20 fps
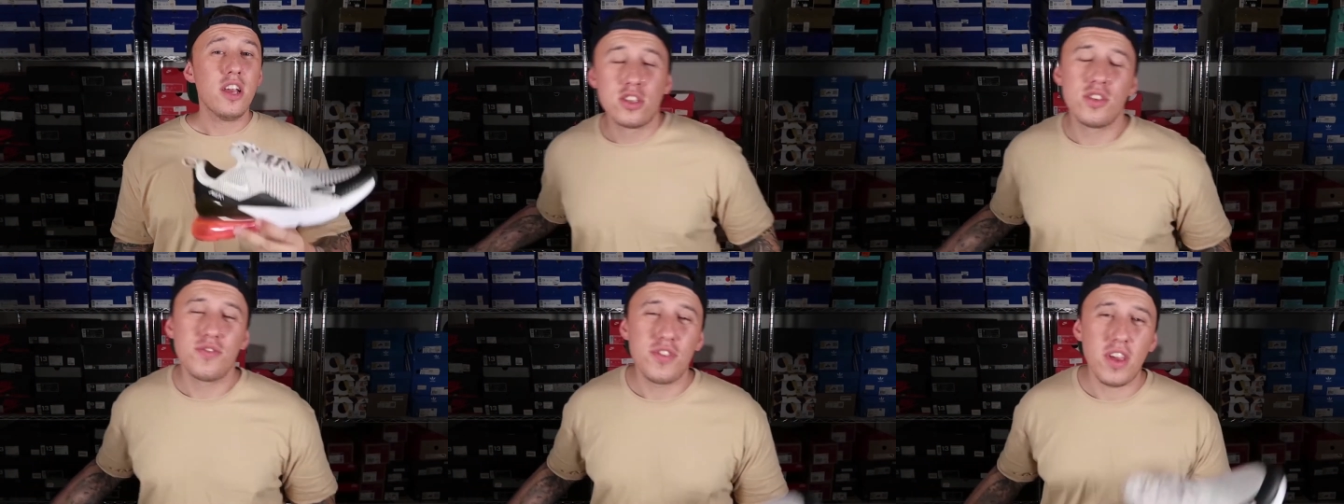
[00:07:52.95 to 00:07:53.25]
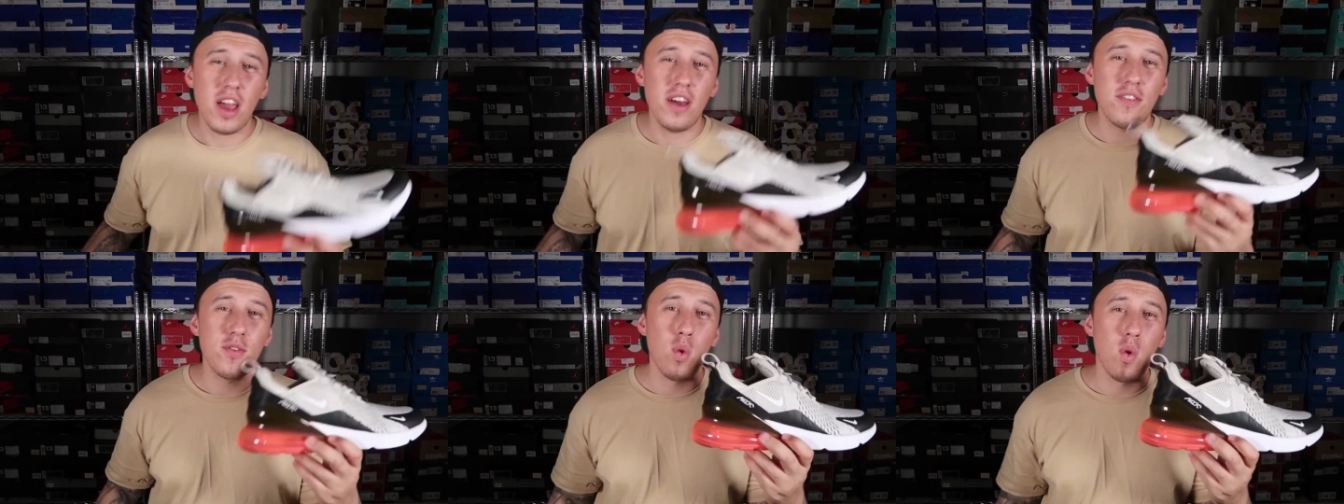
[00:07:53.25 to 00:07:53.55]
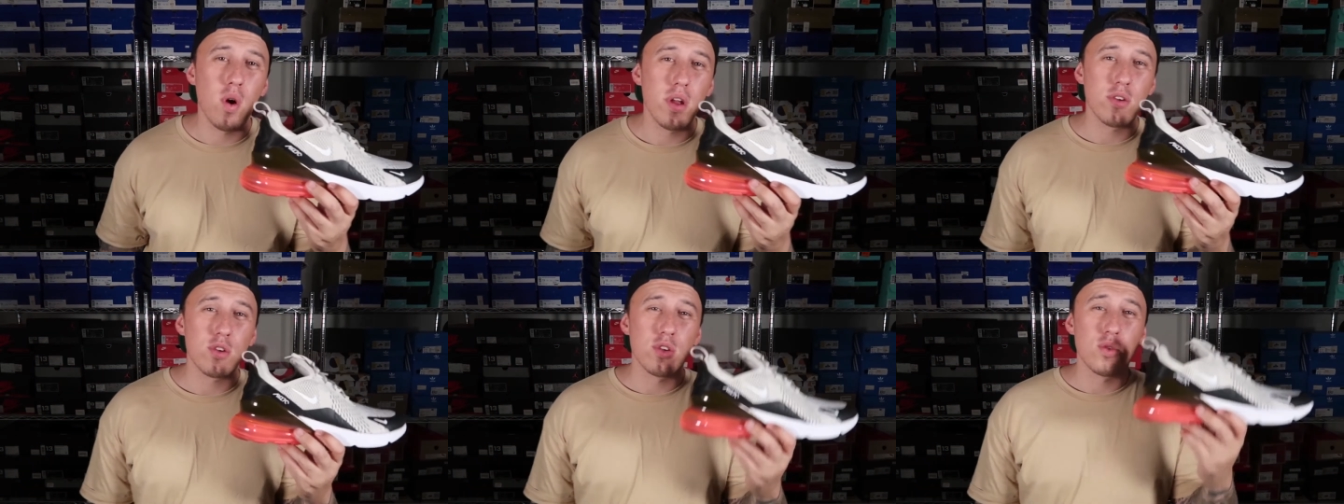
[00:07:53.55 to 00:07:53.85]
So if you're ever
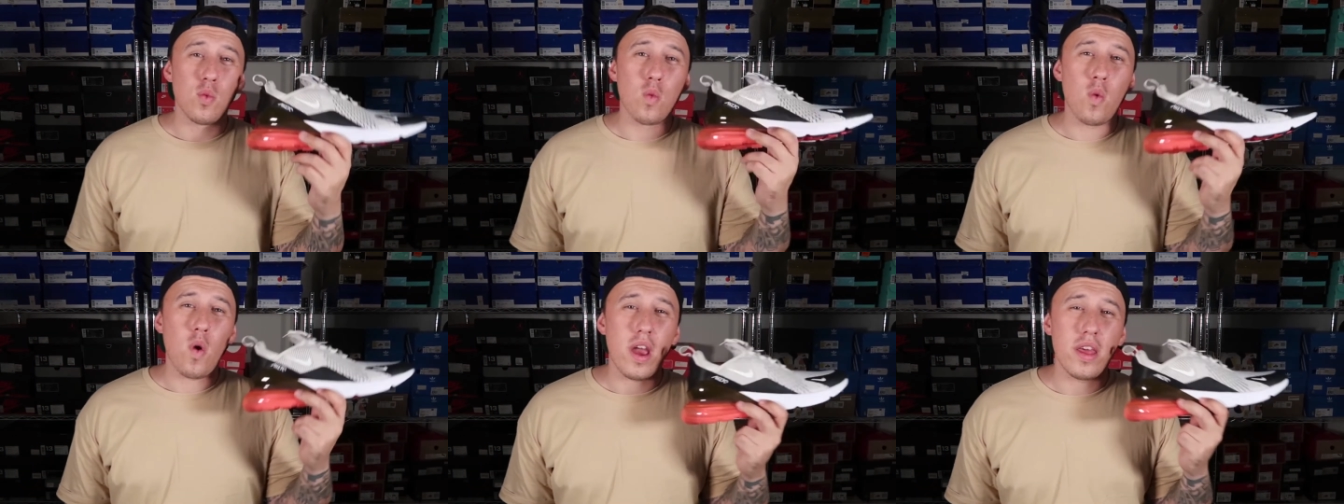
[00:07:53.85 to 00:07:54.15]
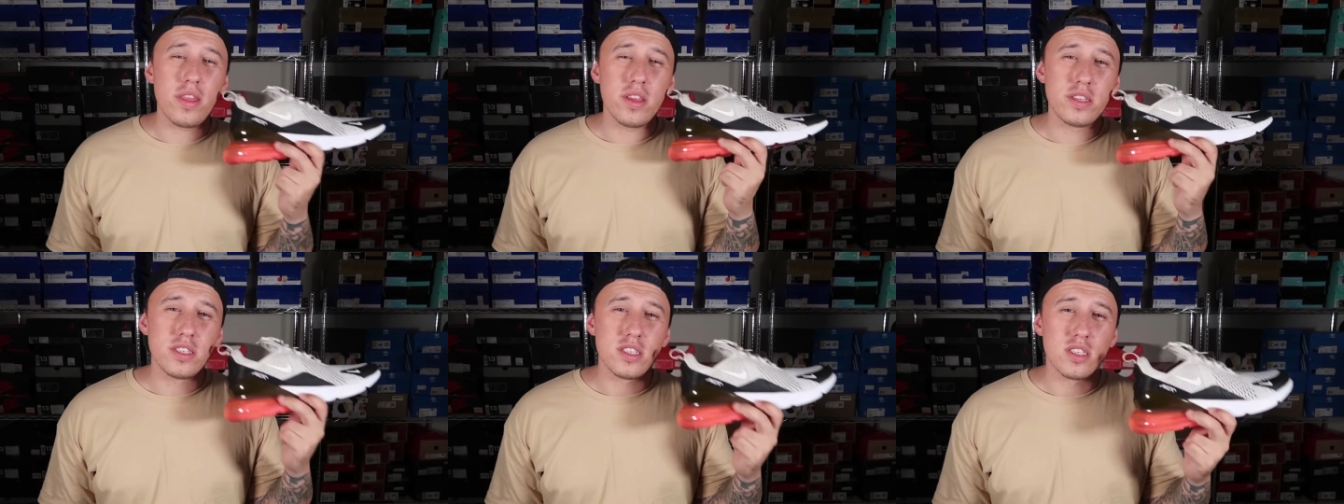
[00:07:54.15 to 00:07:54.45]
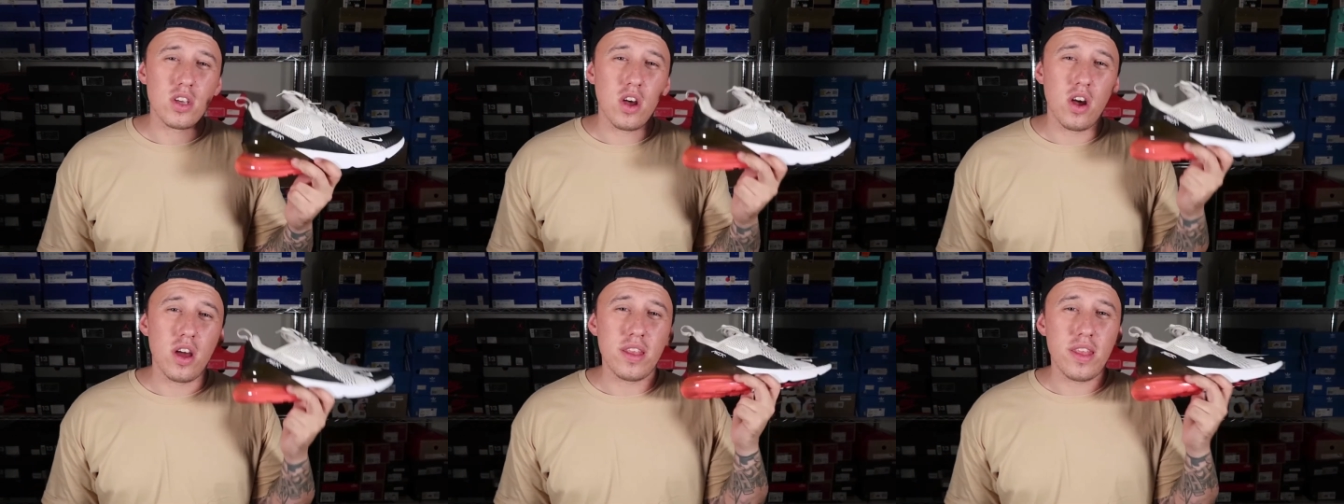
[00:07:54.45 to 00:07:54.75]
wondering where the
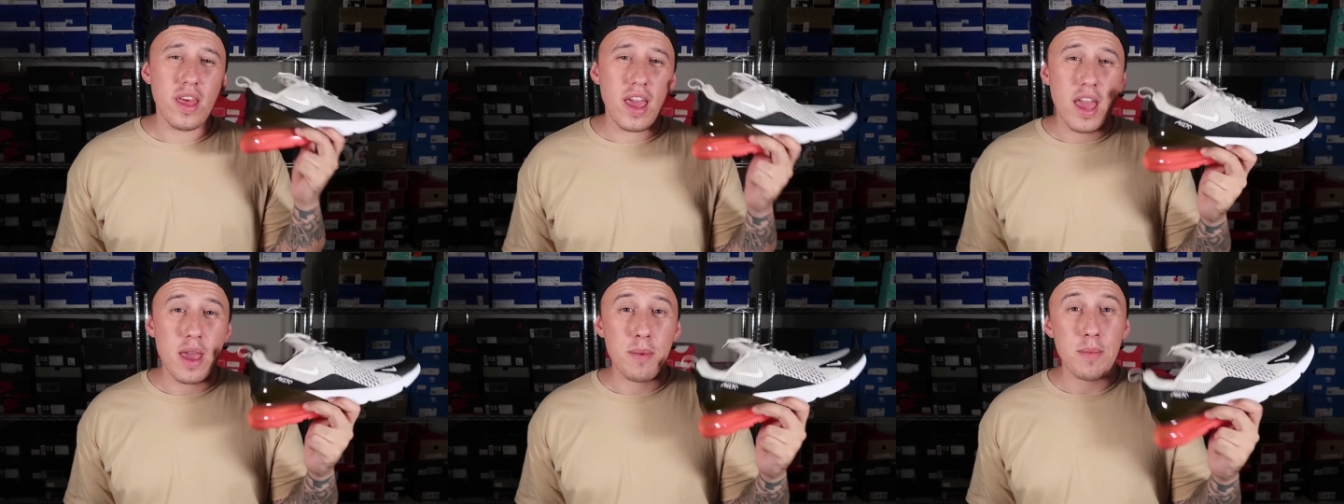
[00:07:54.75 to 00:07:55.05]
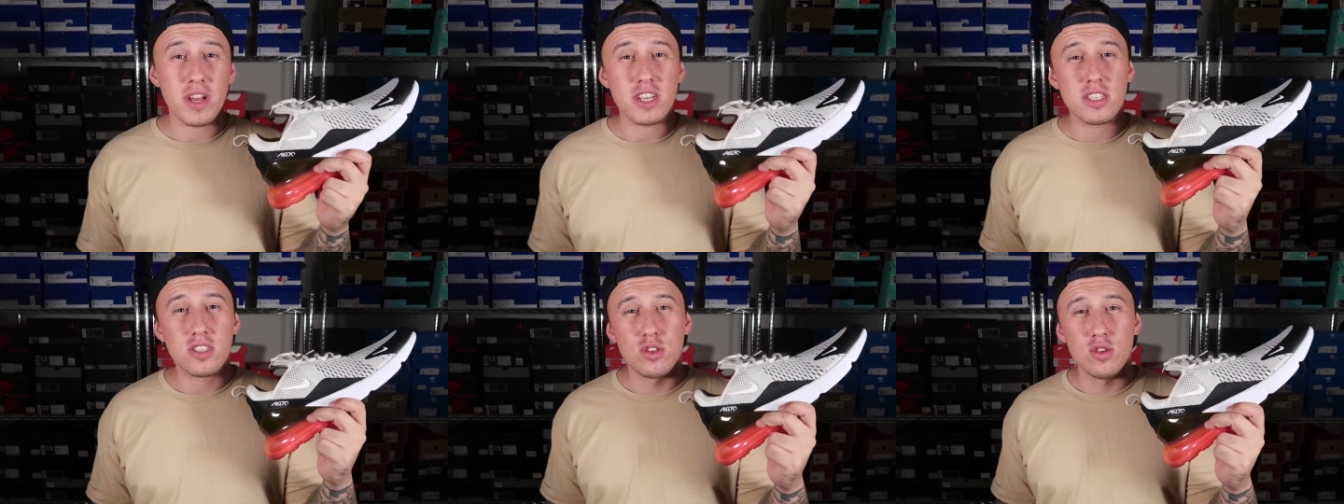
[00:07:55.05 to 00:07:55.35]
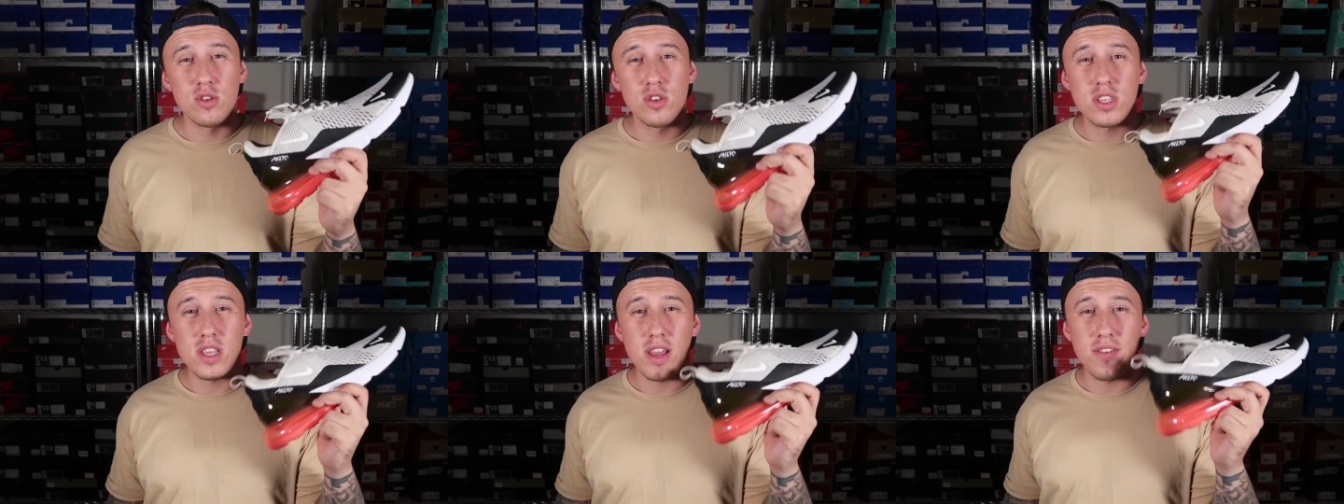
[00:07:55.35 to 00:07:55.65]
design of the Air Max
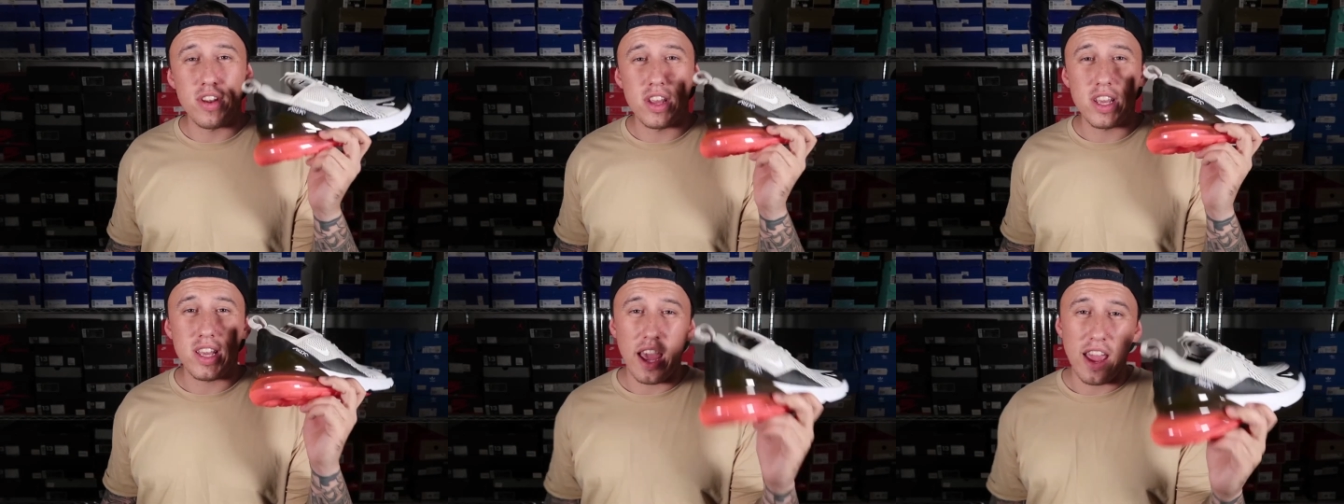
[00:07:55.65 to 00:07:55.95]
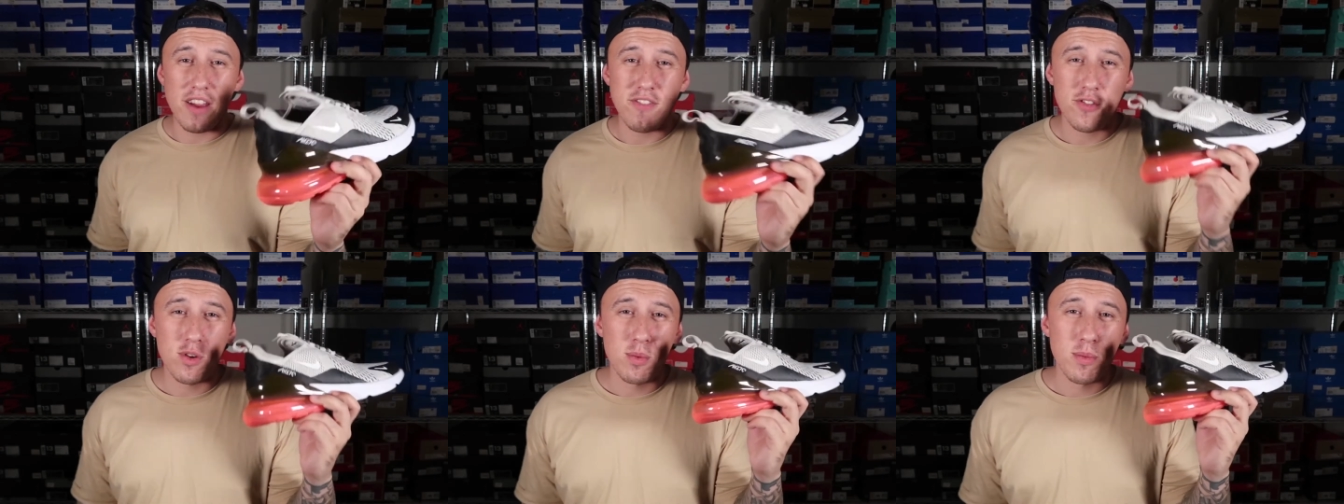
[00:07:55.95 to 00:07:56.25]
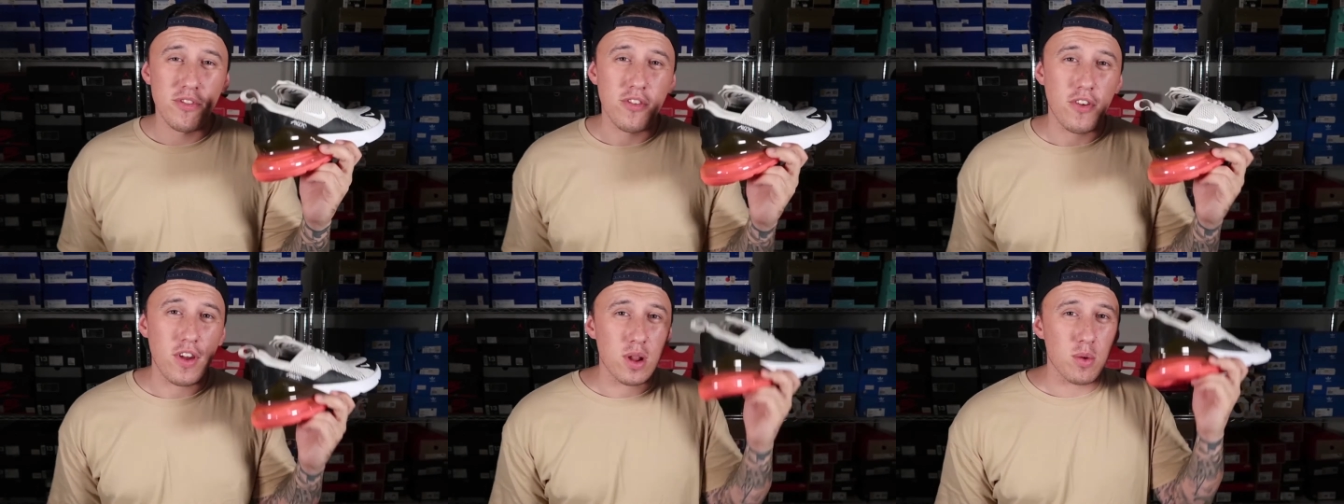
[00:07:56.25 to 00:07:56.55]
270 came
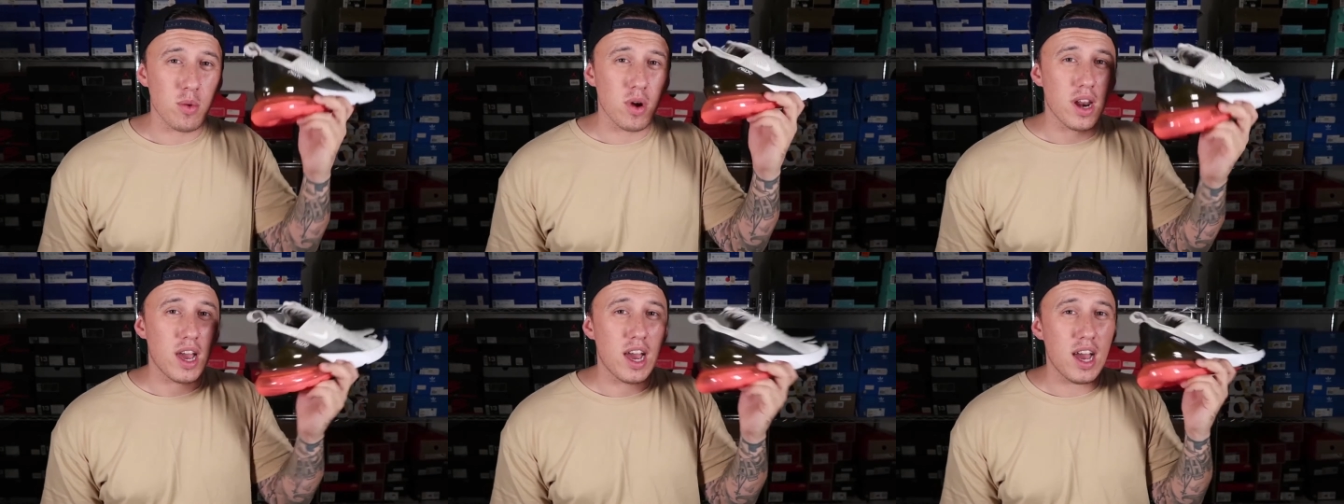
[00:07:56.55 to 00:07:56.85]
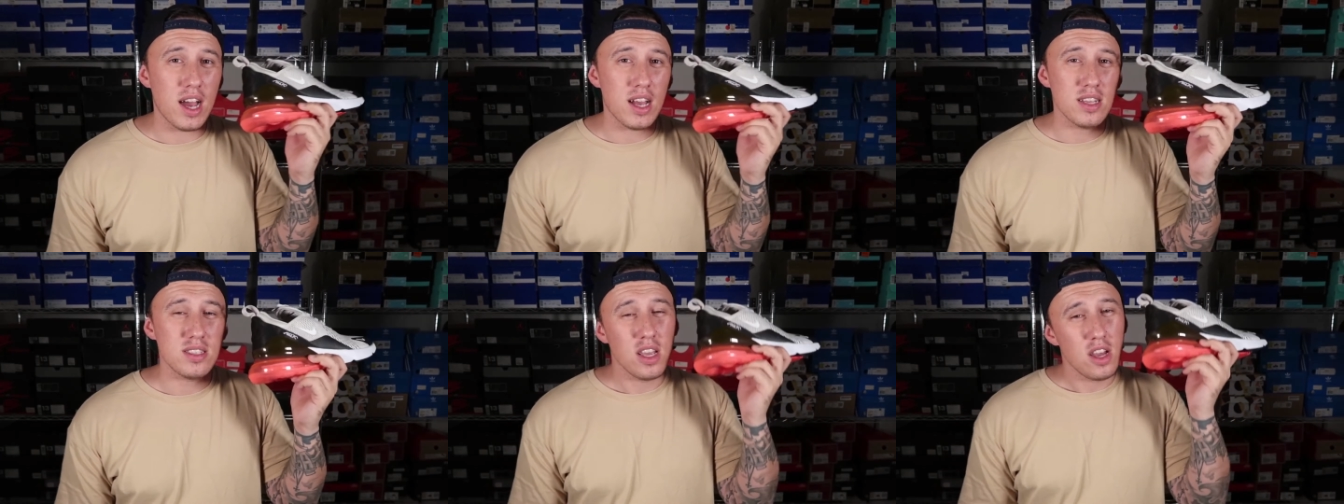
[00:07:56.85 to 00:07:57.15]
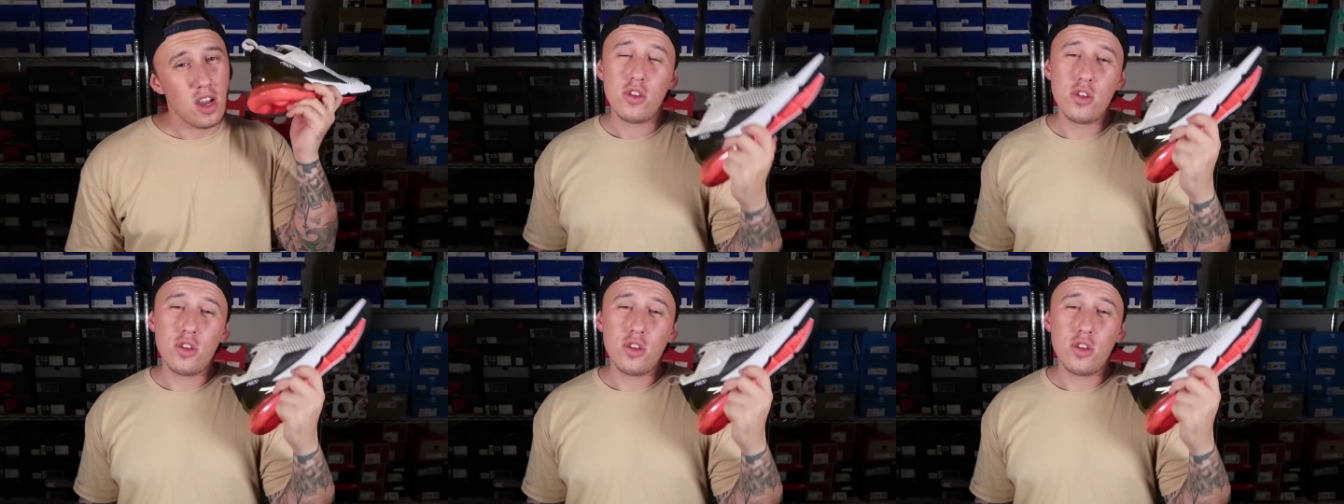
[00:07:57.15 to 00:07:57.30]
from, if anyone asks,